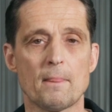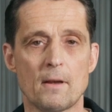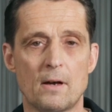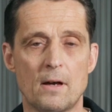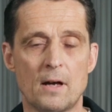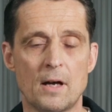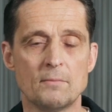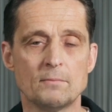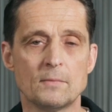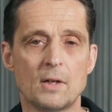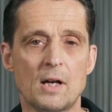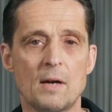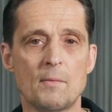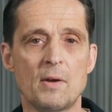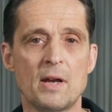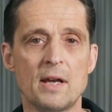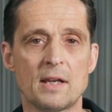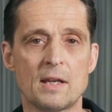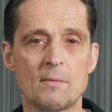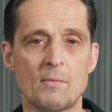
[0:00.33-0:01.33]
Hi,
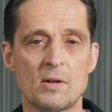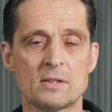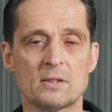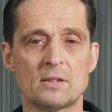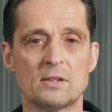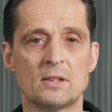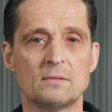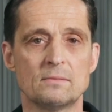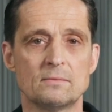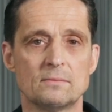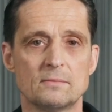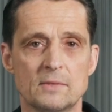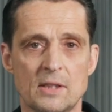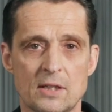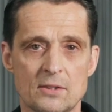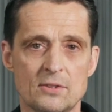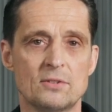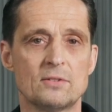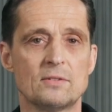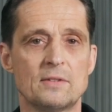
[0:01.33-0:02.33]
I'm Heikki Mansikka.
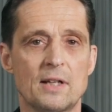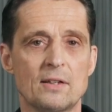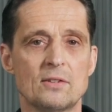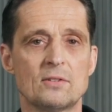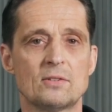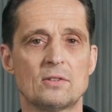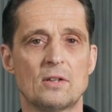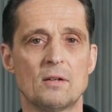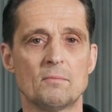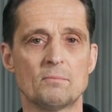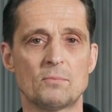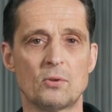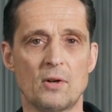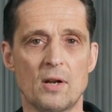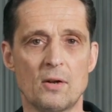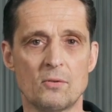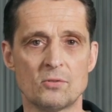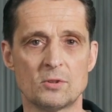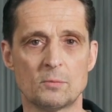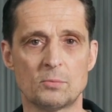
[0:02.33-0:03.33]
Yes, that's
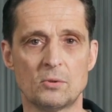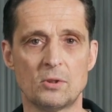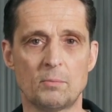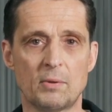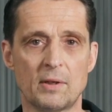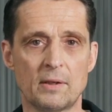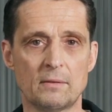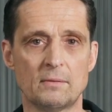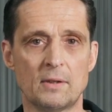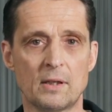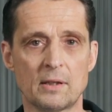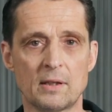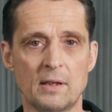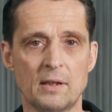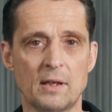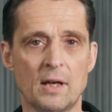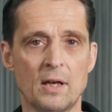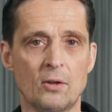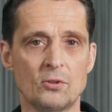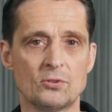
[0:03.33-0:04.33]
unpronounceable, but
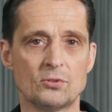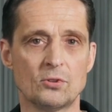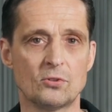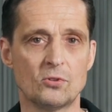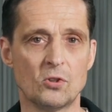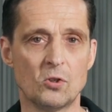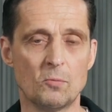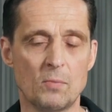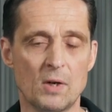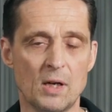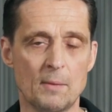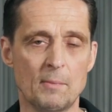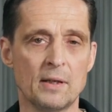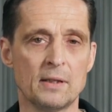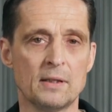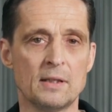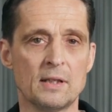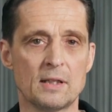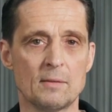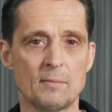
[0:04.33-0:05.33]
luckily I also go by
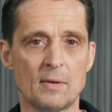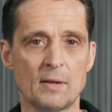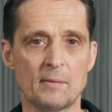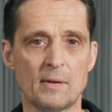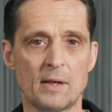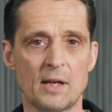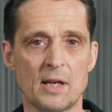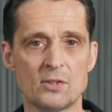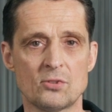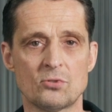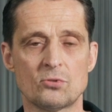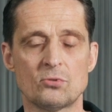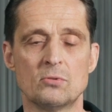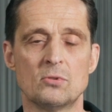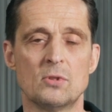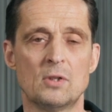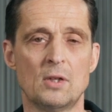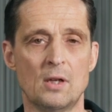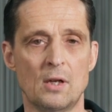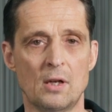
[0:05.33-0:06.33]
my nickname
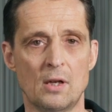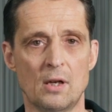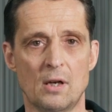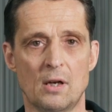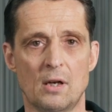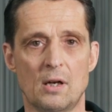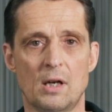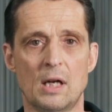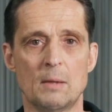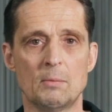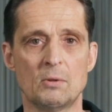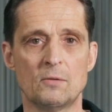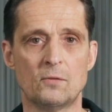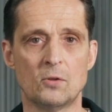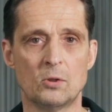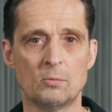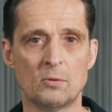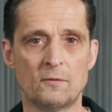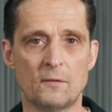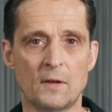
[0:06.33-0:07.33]
Hessu. I'm a
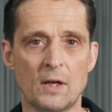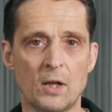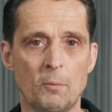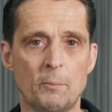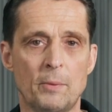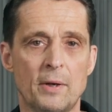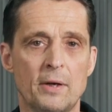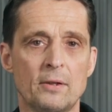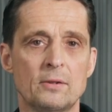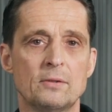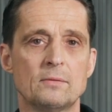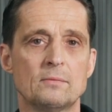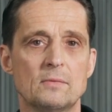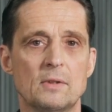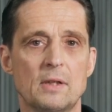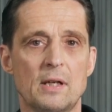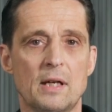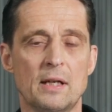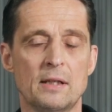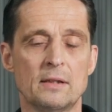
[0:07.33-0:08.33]
former fighter pilot,
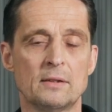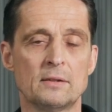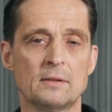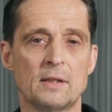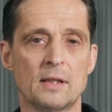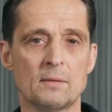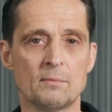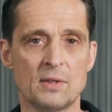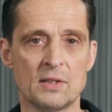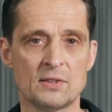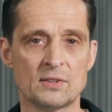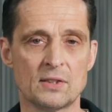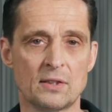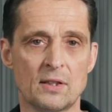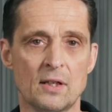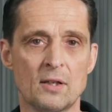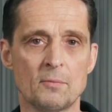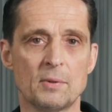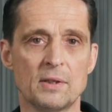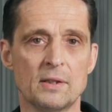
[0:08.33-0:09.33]
and that means
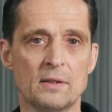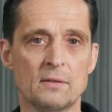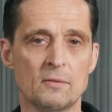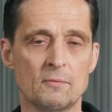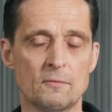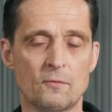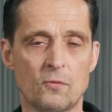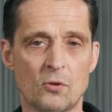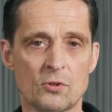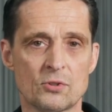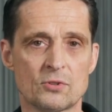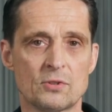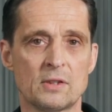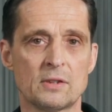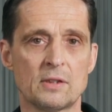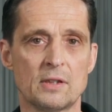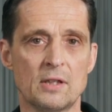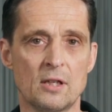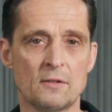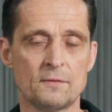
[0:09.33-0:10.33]
that I've been
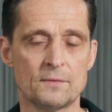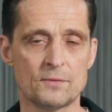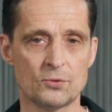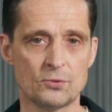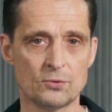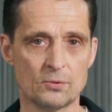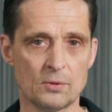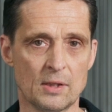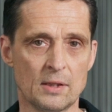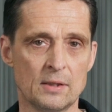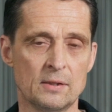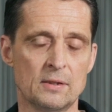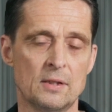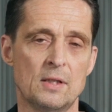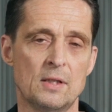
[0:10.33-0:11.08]
fortunate enough to